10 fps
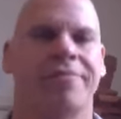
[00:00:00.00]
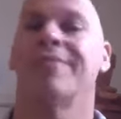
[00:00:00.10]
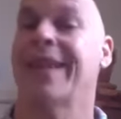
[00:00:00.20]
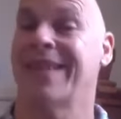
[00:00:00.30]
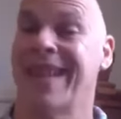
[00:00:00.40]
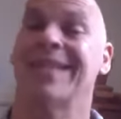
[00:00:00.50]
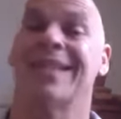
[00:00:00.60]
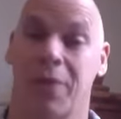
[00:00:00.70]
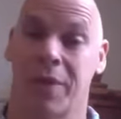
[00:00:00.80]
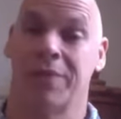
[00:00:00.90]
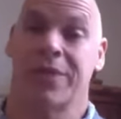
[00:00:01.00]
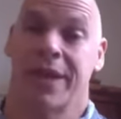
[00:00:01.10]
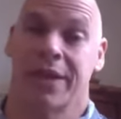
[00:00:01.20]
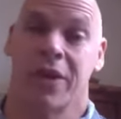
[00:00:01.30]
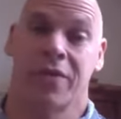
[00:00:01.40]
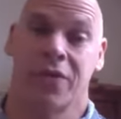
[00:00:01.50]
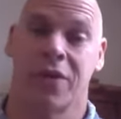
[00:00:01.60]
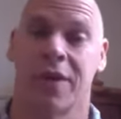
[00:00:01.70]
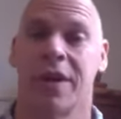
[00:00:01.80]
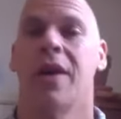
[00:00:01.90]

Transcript: Like, that's not what I'm saying to go for.